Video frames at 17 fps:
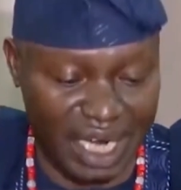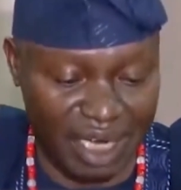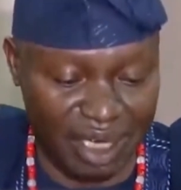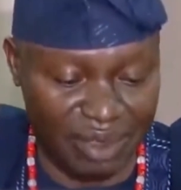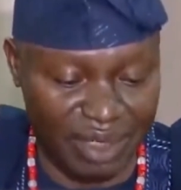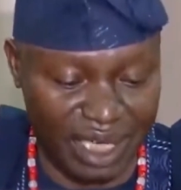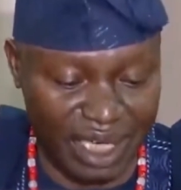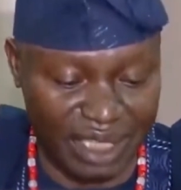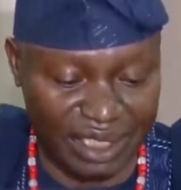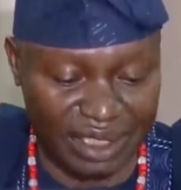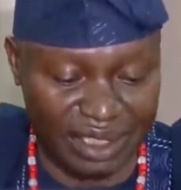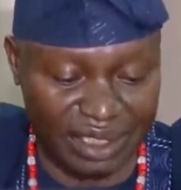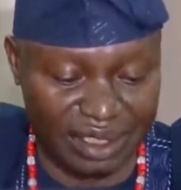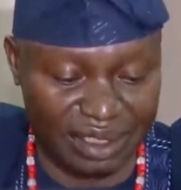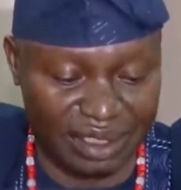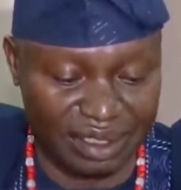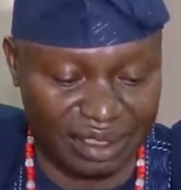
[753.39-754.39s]
A United
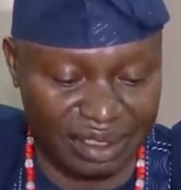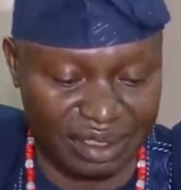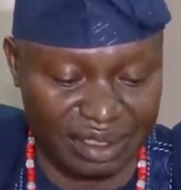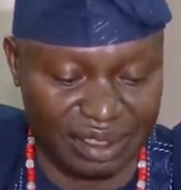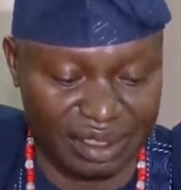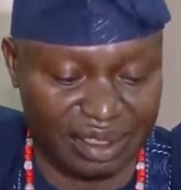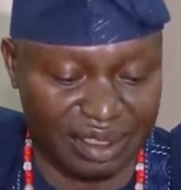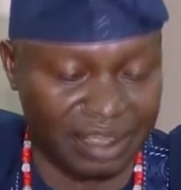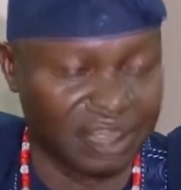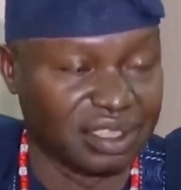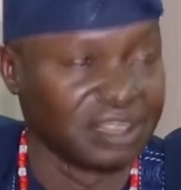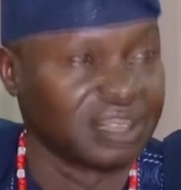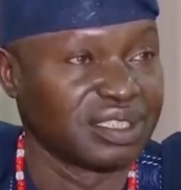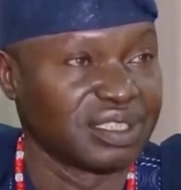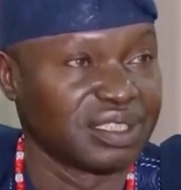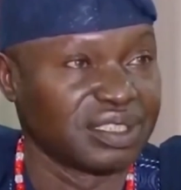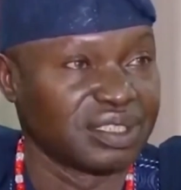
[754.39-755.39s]
Nations report
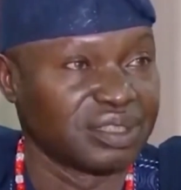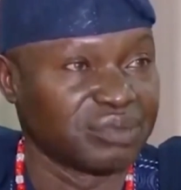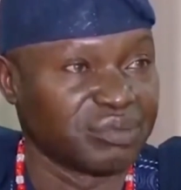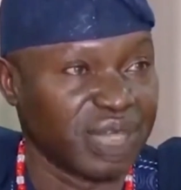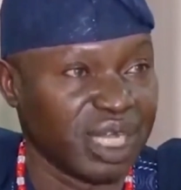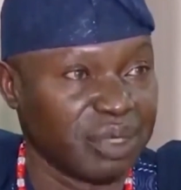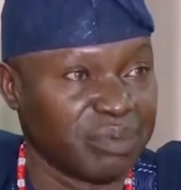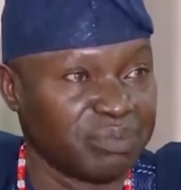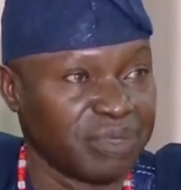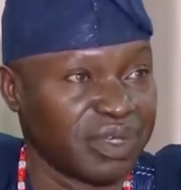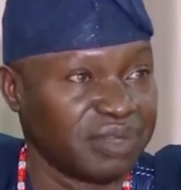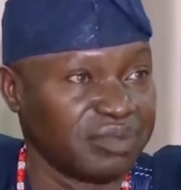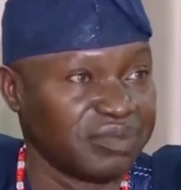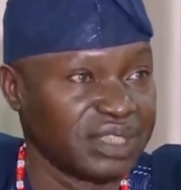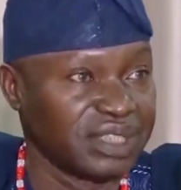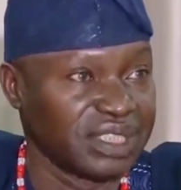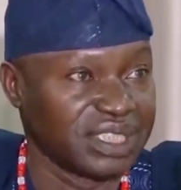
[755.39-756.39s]
released late
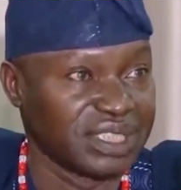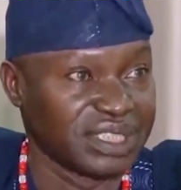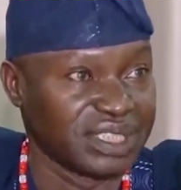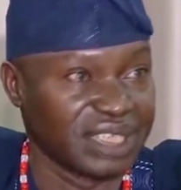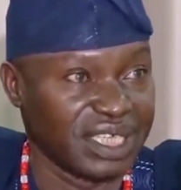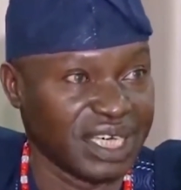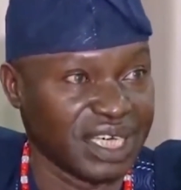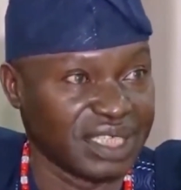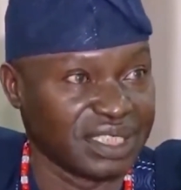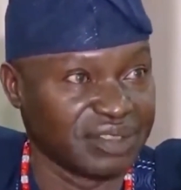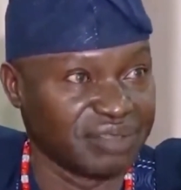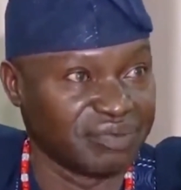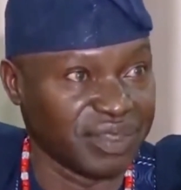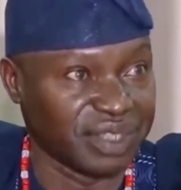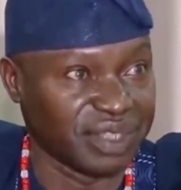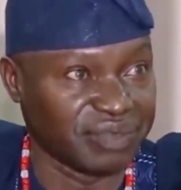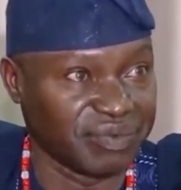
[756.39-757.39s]
last year
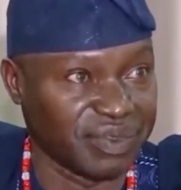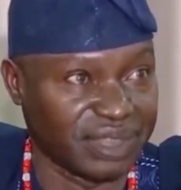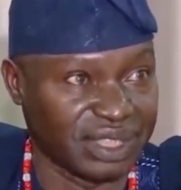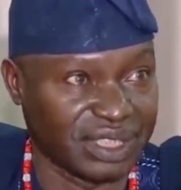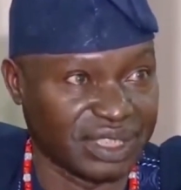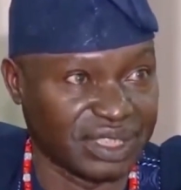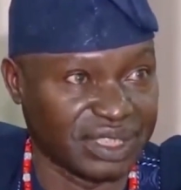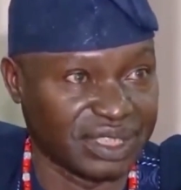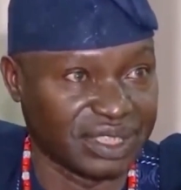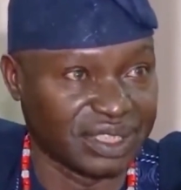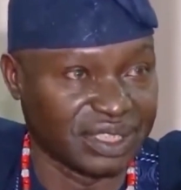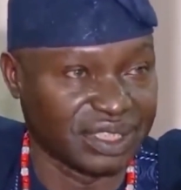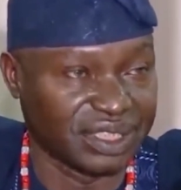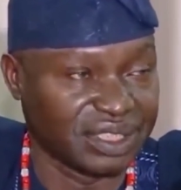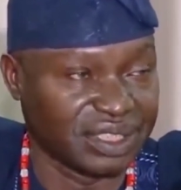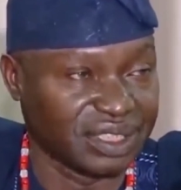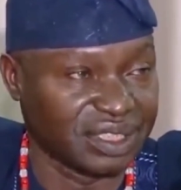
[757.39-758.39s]
placed the number of
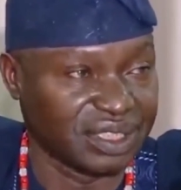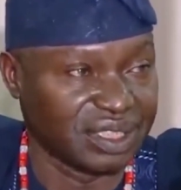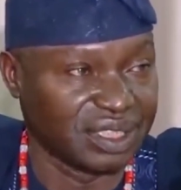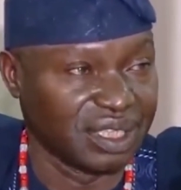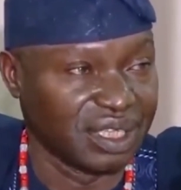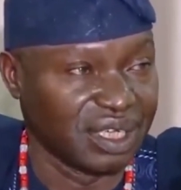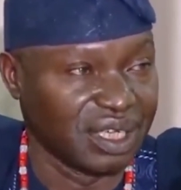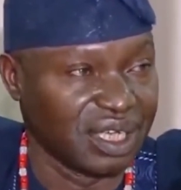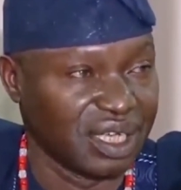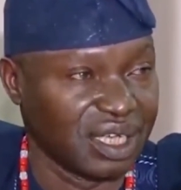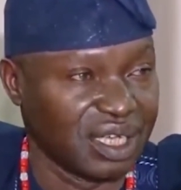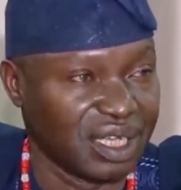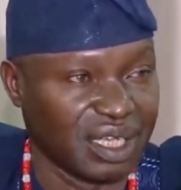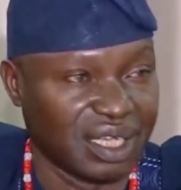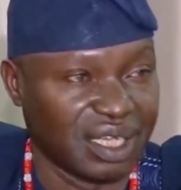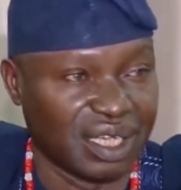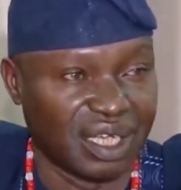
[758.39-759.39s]
displaced people
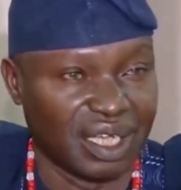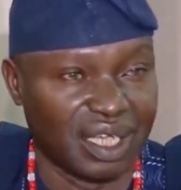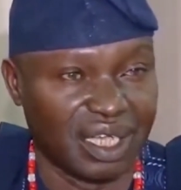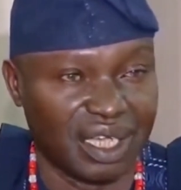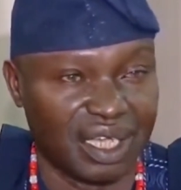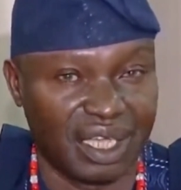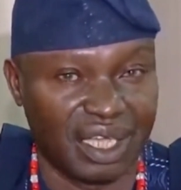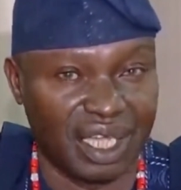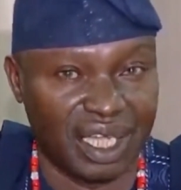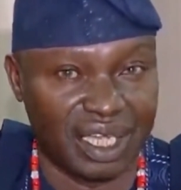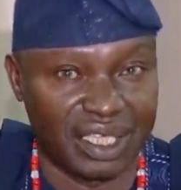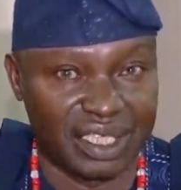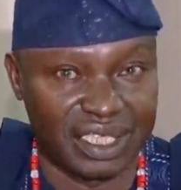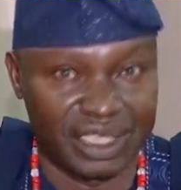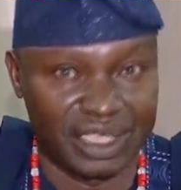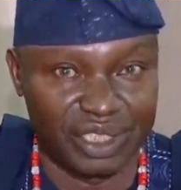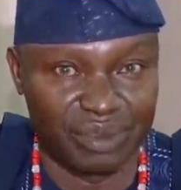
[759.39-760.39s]
at
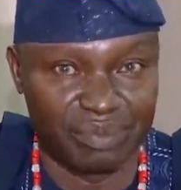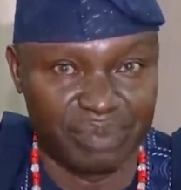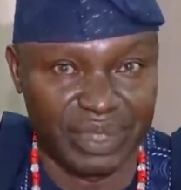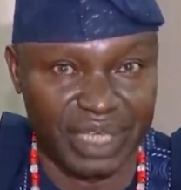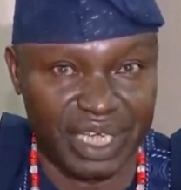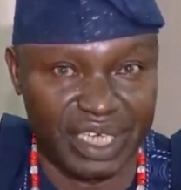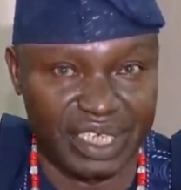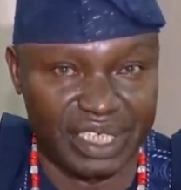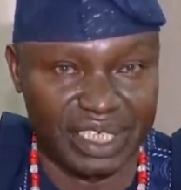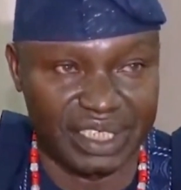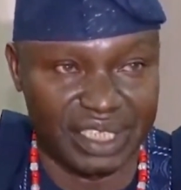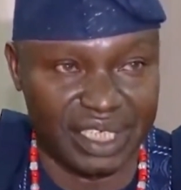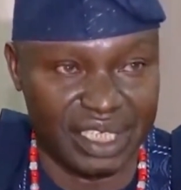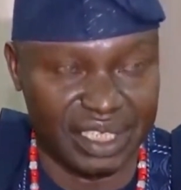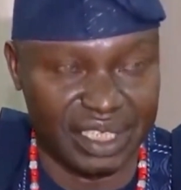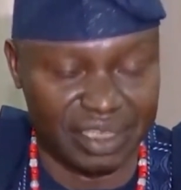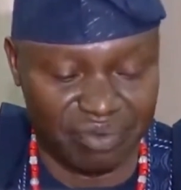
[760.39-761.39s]
2.75
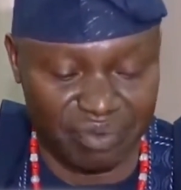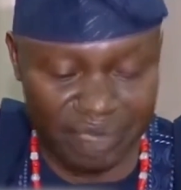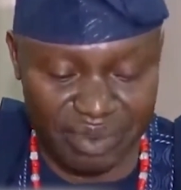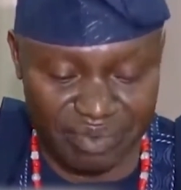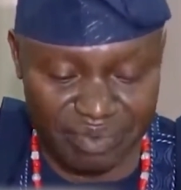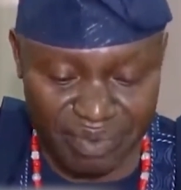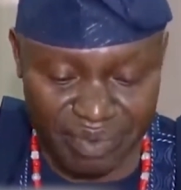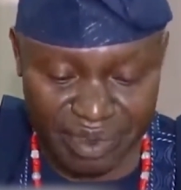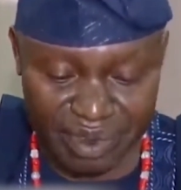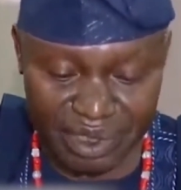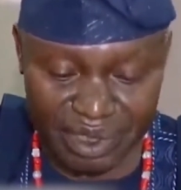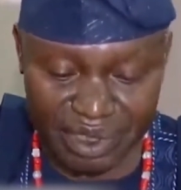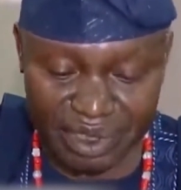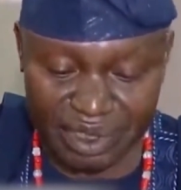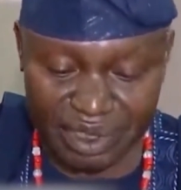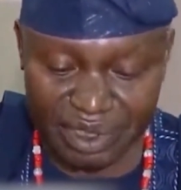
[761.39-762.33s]
million, with some